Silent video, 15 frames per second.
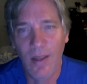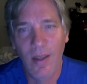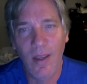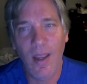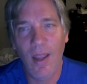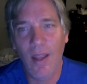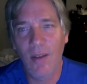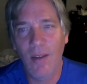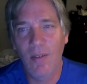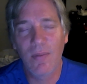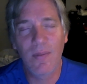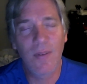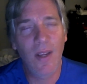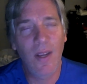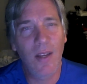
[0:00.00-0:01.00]
and
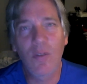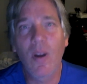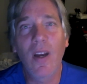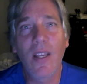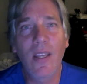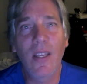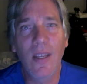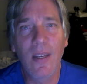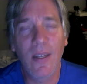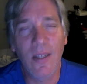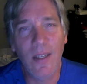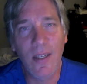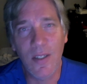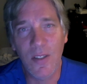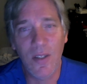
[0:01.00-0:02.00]
try to get in and
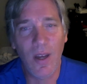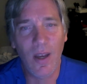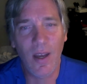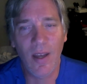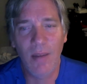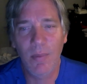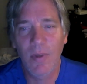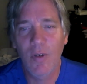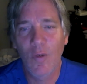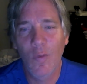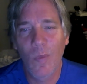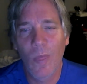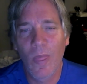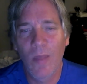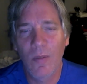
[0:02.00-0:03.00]
get a job,
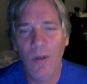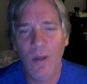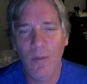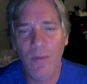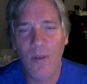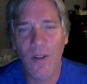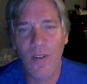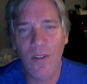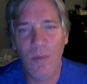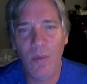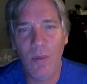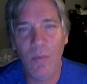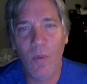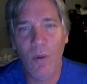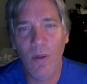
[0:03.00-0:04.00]
I'm trying to find
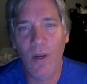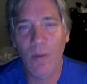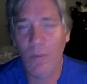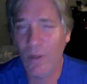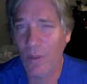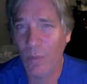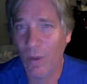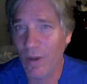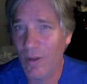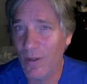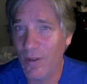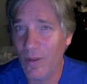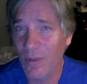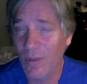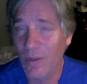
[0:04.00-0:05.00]
something more that I really want to
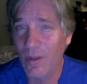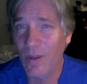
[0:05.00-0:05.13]
do.